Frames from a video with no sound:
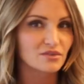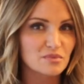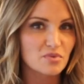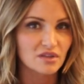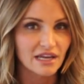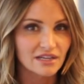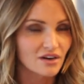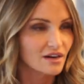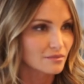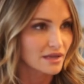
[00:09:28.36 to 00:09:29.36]
only put lightener
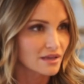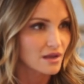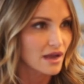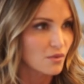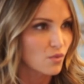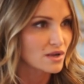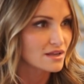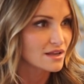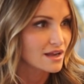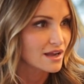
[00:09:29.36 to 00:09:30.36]
on them like once. That's
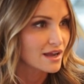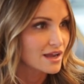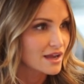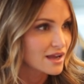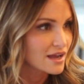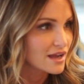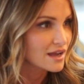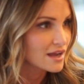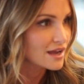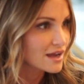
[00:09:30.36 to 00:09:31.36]
weird, because you can touch
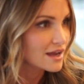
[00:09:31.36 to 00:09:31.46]
them in